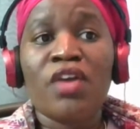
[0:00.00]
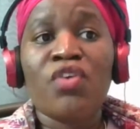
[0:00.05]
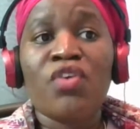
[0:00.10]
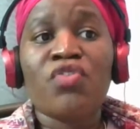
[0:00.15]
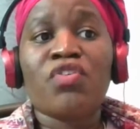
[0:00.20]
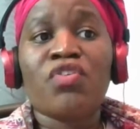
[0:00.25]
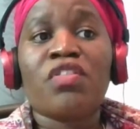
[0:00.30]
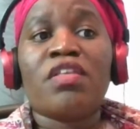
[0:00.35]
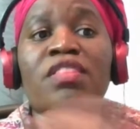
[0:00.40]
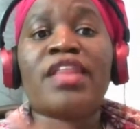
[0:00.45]

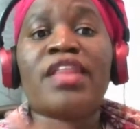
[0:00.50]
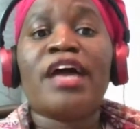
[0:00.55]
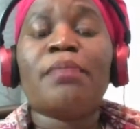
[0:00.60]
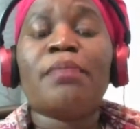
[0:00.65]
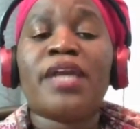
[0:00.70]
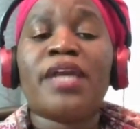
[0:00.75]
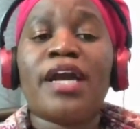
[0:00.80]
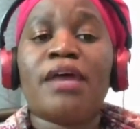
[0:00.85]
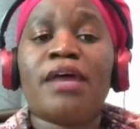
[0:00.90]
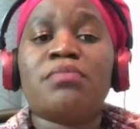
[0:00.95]
So then that
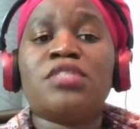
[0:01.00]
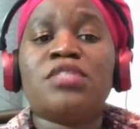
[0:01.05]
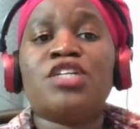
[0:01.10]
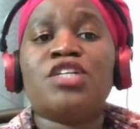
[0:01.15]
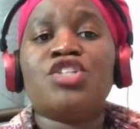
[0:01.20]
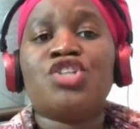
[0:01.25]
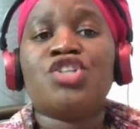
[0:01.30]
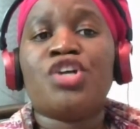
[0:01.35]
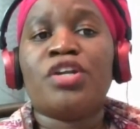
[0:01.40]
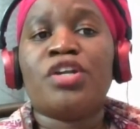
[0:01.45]
becomes
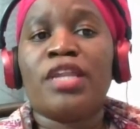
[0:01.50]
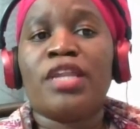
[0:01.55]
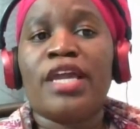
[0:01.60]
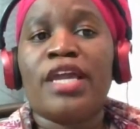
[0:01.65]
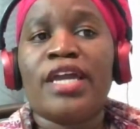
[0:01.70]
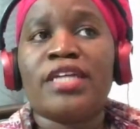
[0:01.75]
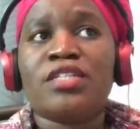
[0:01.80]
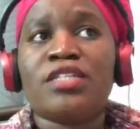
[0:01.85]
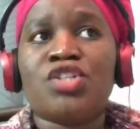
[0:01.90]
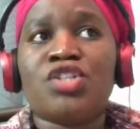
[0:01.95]

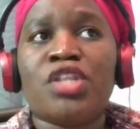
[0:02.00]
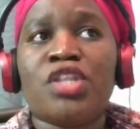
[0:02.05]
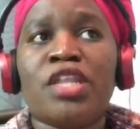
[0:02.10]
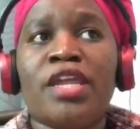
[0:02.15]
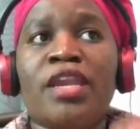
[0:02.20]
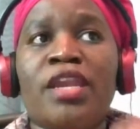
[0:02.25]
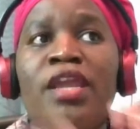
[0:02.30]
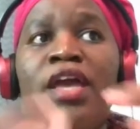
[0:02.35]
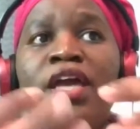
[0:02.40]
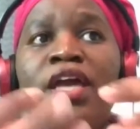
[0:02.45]
internalized. So
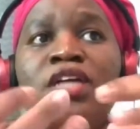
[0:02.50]
then